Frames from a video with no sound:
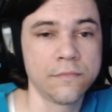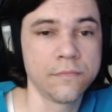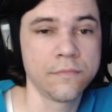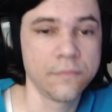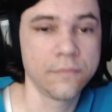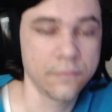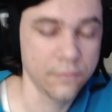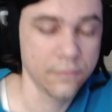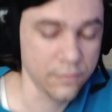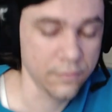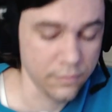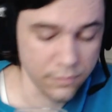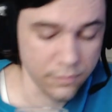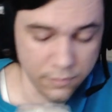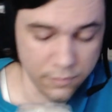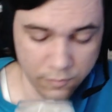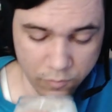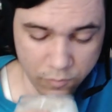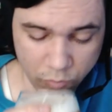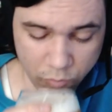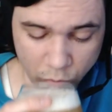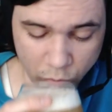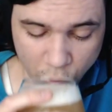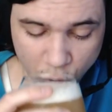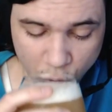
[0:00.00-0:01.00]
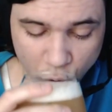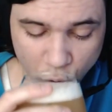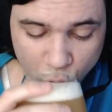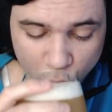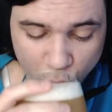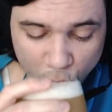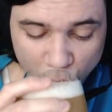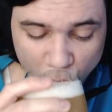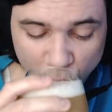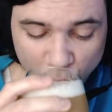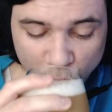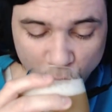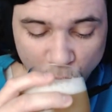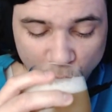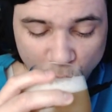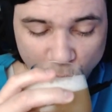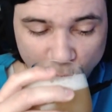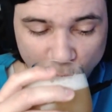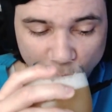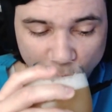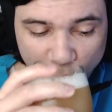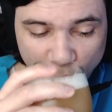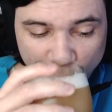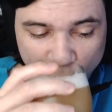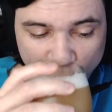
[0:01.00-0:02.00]

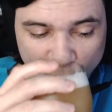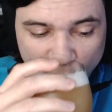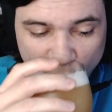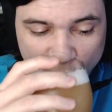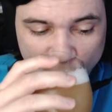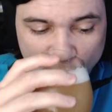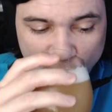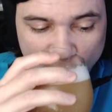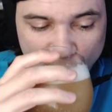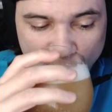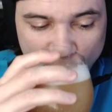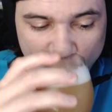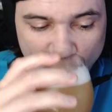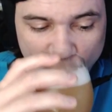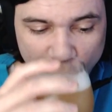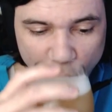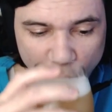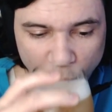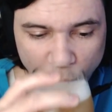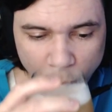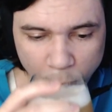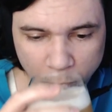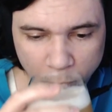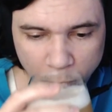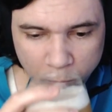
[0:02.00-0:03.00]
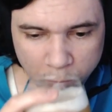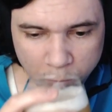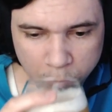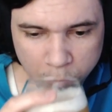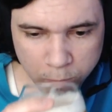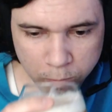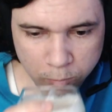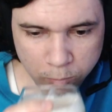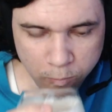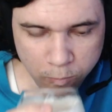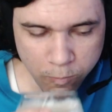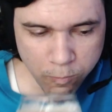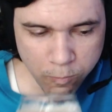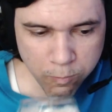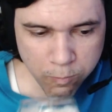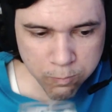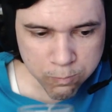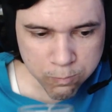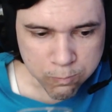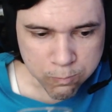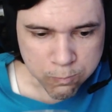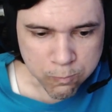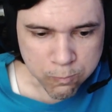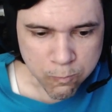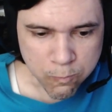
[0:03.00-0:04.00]

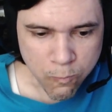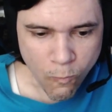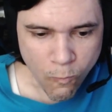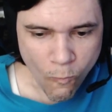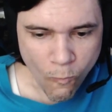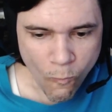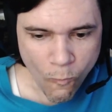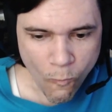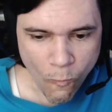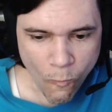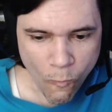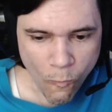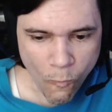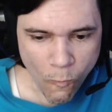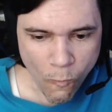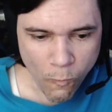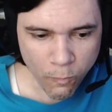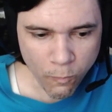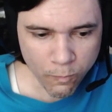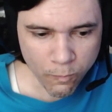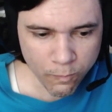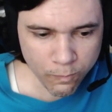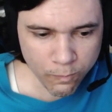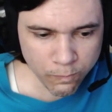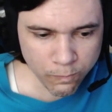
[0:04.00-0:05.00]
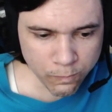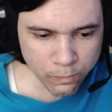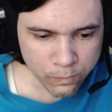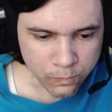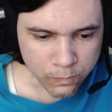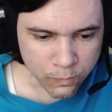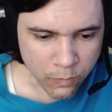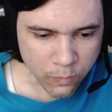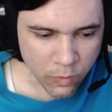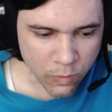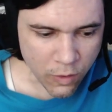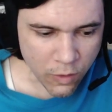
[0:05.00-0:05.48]
No one is speaking in this clip.